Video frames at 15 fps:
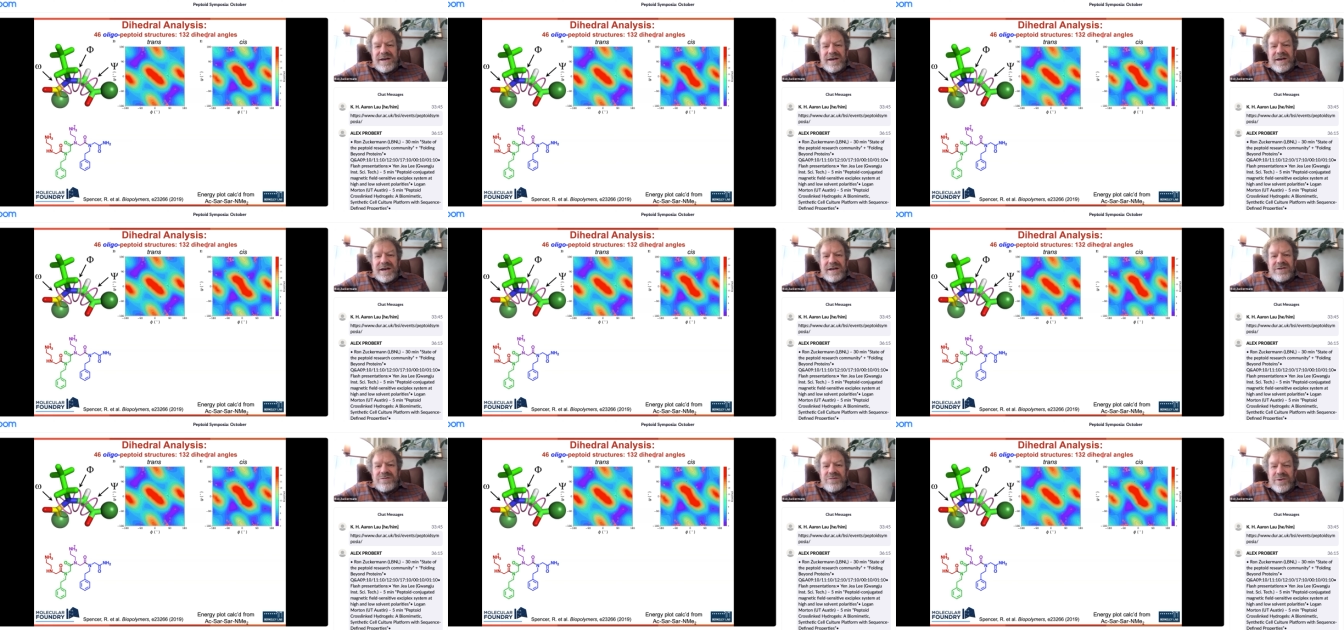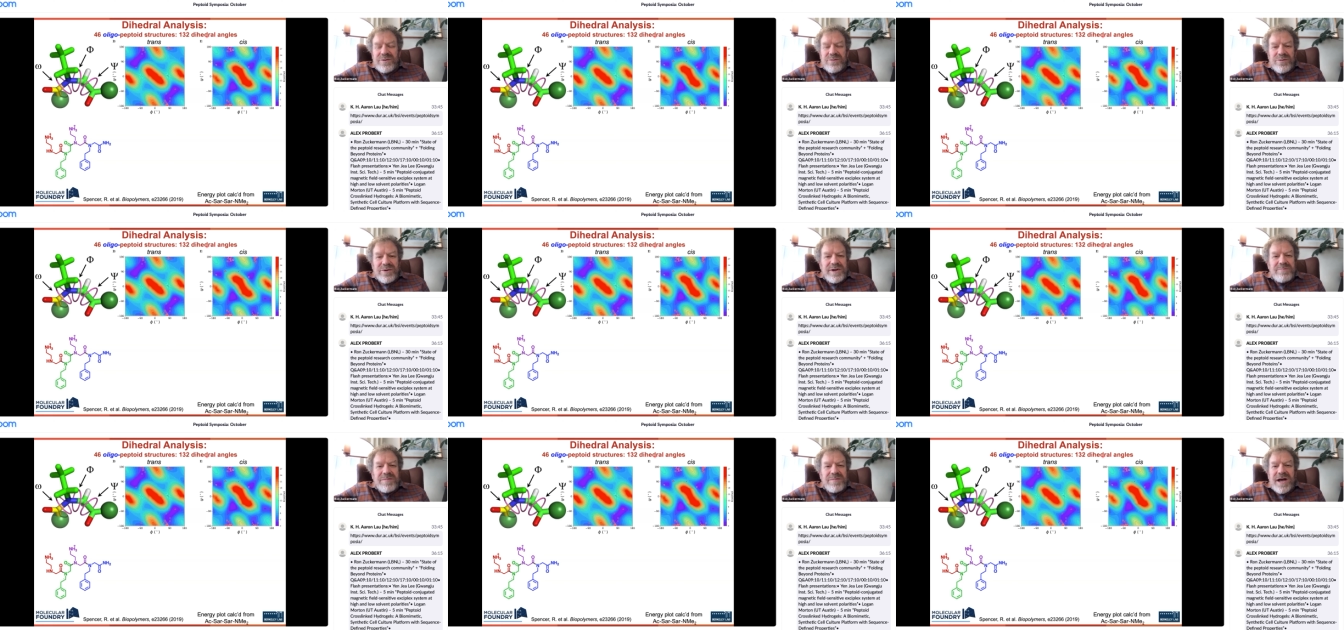And if we
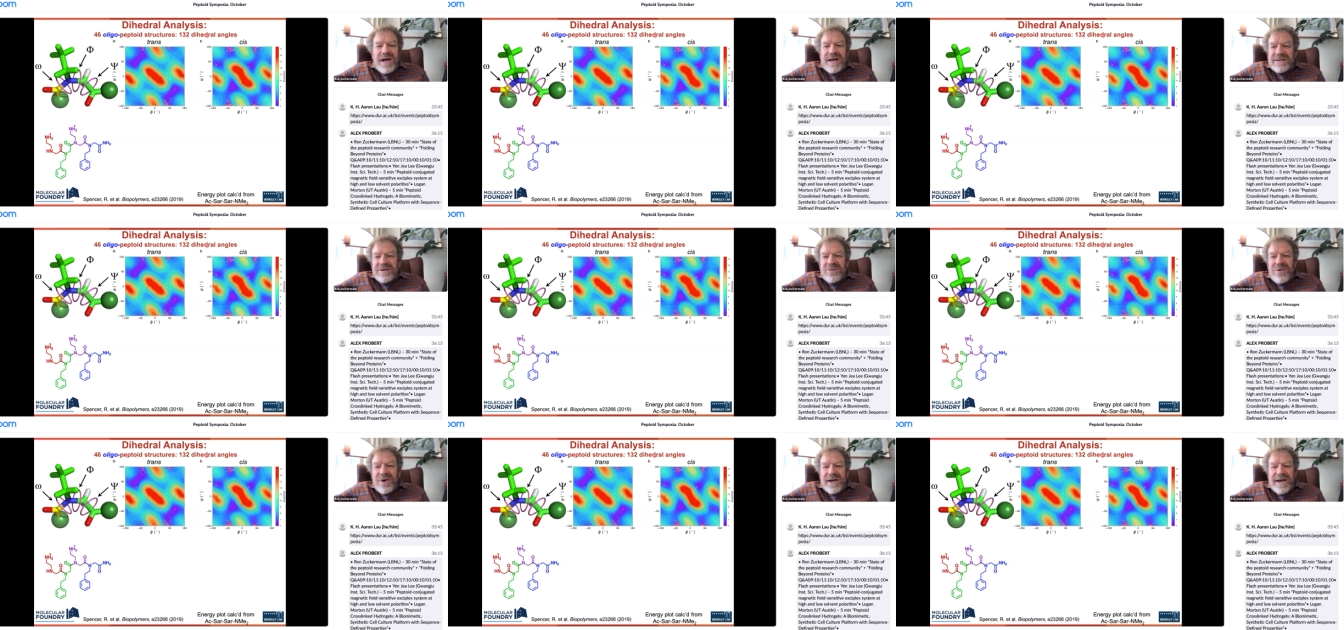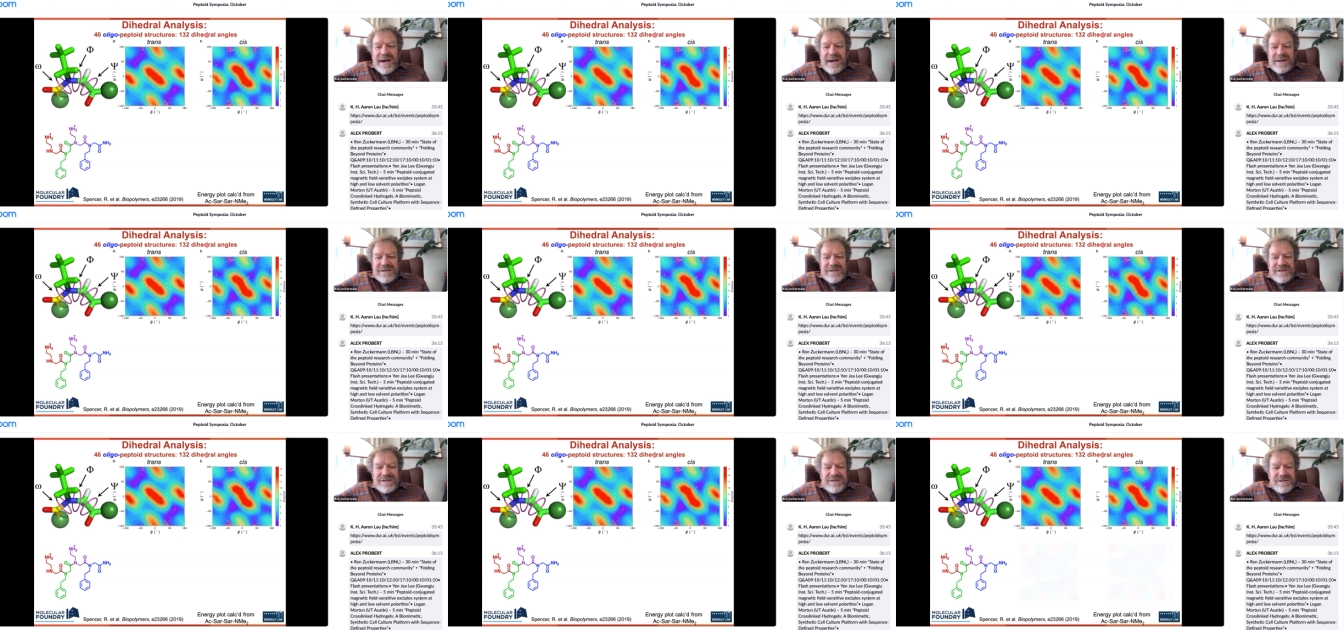replot the
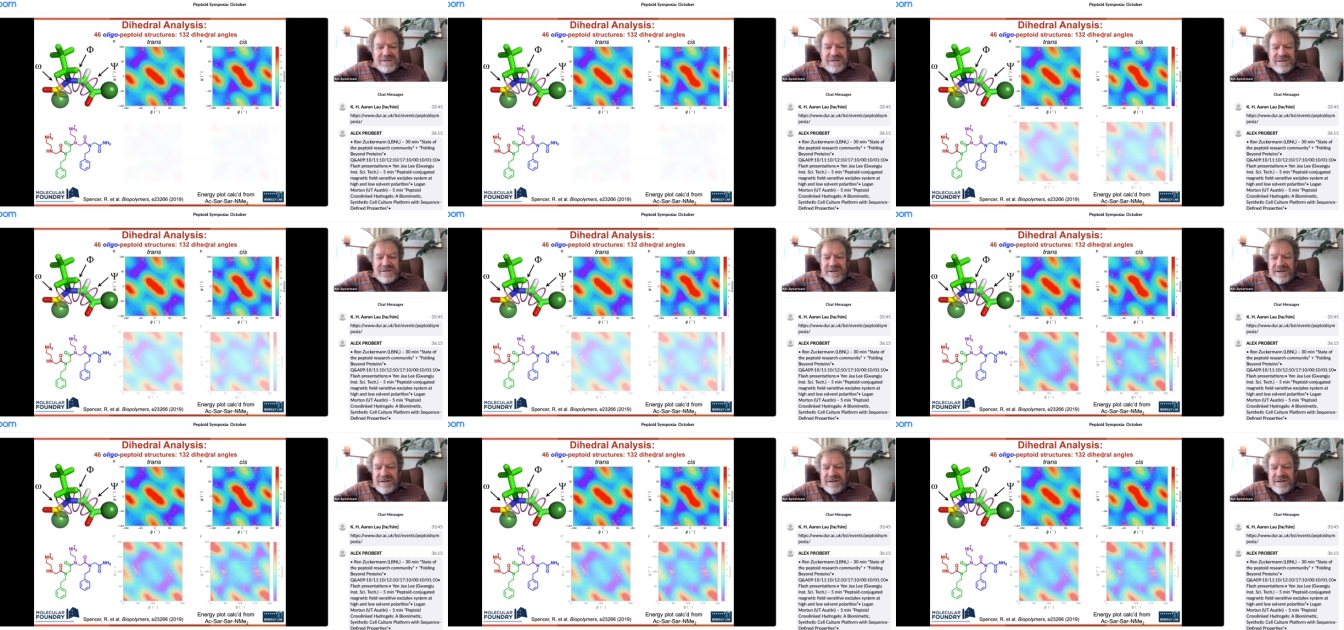y-axis,